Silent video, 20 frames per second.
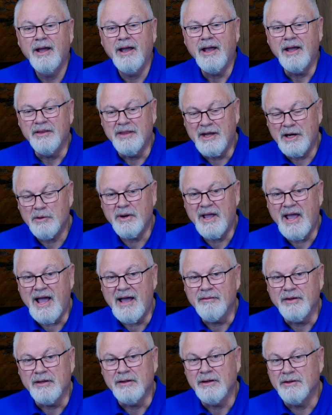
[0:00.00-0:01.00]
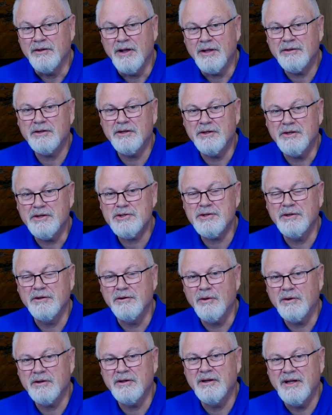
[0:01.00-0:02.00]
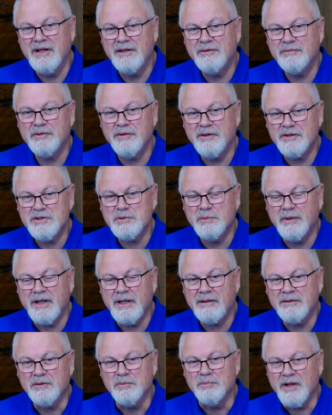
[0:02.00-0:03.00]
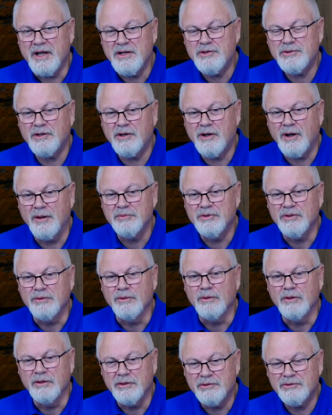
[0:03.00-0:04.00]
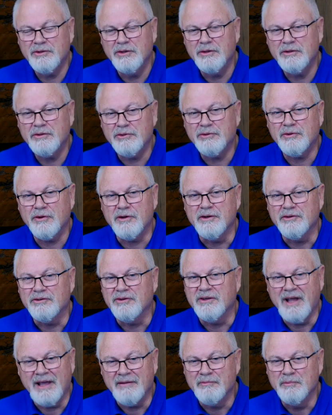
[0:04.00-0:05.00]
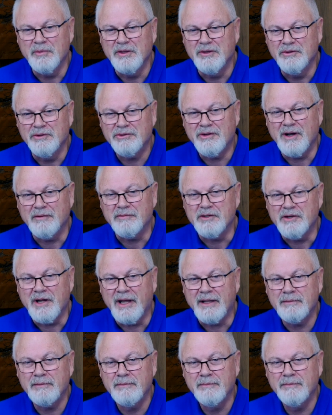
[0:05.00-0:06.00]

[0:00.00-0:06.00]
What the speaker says: And there we have it. Another edition of Northern Heat for this week, the place you come to listen to the stories that haven't been discovered yet.